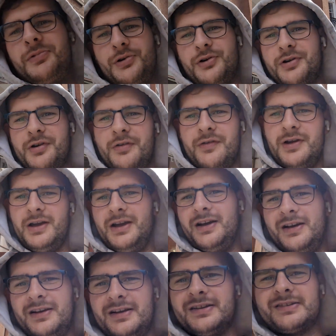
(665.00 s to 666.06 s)
but not over
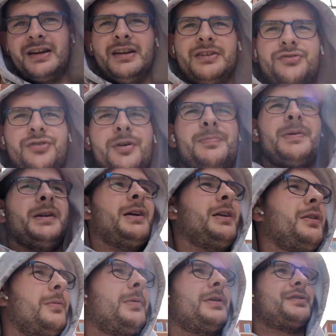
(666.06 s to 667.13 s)
here. It's like dripping a
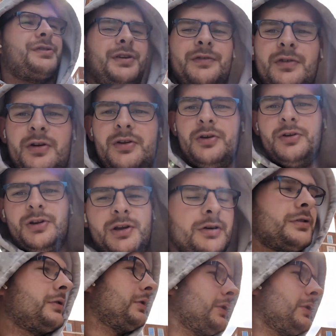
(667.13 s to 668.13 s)
little bit, so I've got the hoodie on.